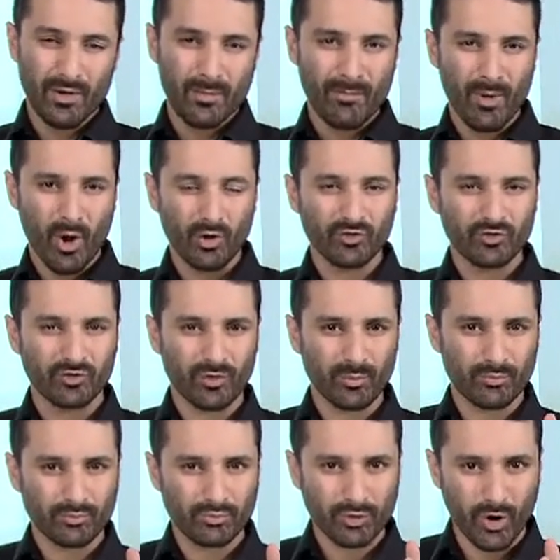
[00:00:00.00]
most
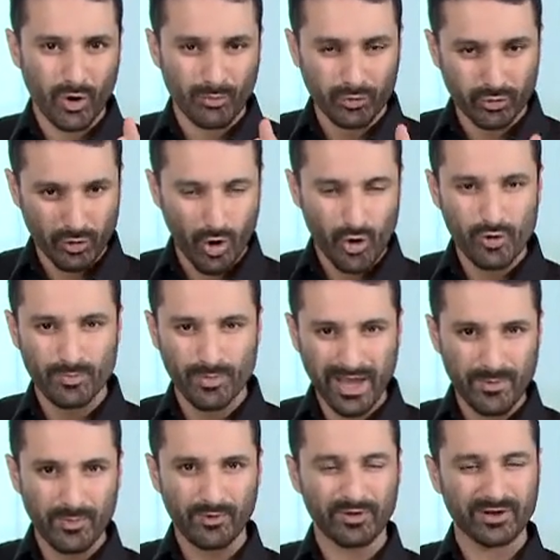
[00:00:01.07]
pro
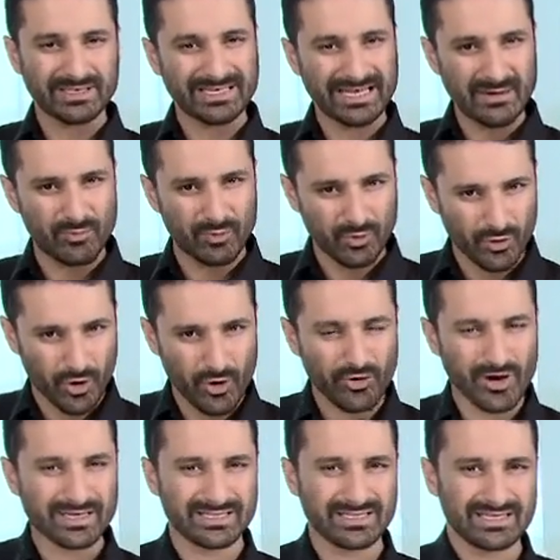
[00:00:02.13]
people that are seeing
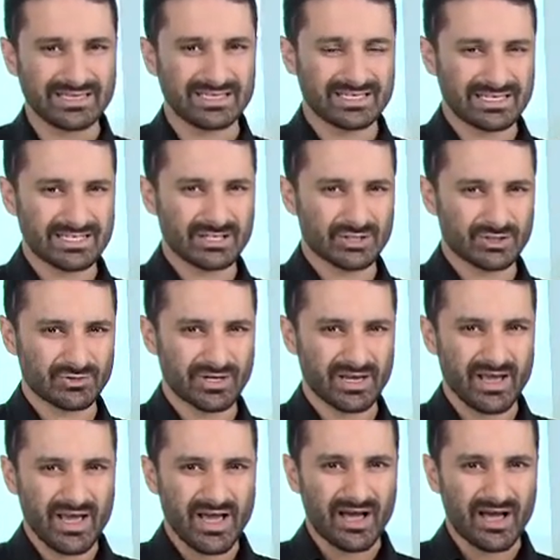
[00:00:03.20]
progress in this industry